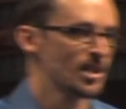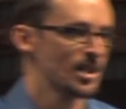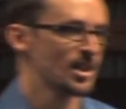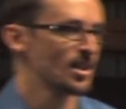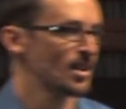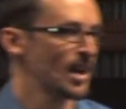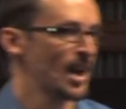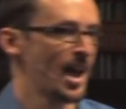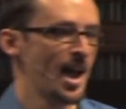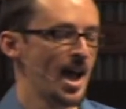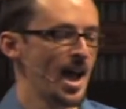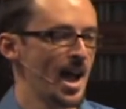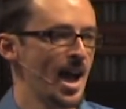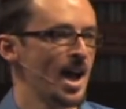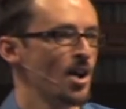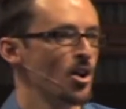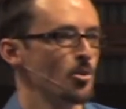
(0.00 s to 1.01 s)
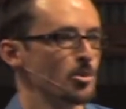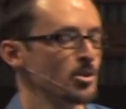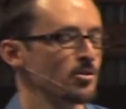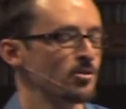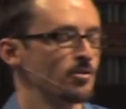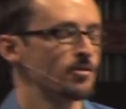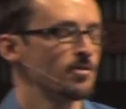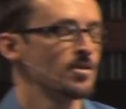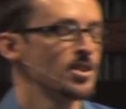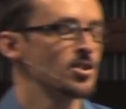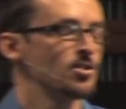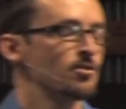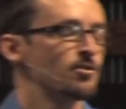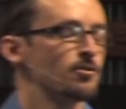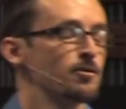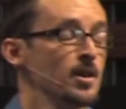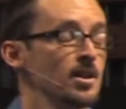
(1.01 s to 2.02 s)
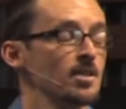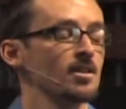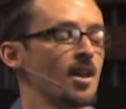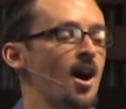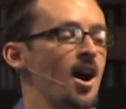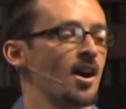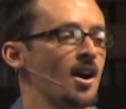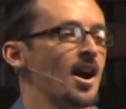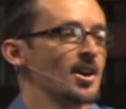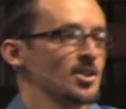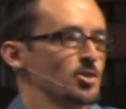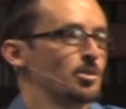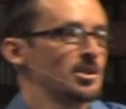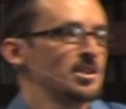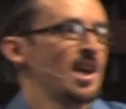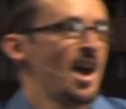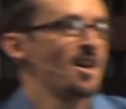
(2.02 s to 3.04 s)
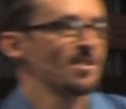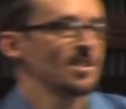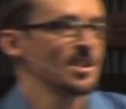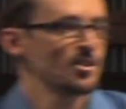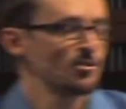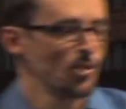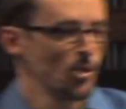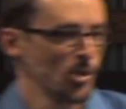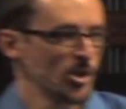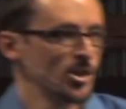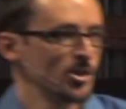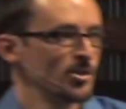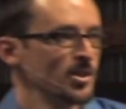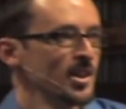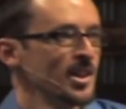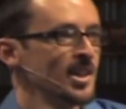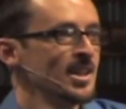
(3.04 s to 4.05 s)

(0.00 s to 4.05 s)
you're here, and I, I hope you, you feel our hospitality for you.